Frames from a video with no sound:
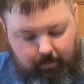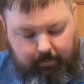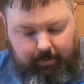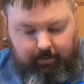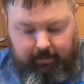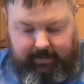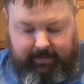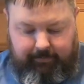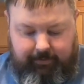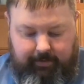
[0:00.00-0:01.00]
we do
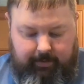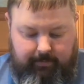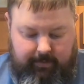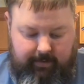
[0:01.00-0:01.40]
have some of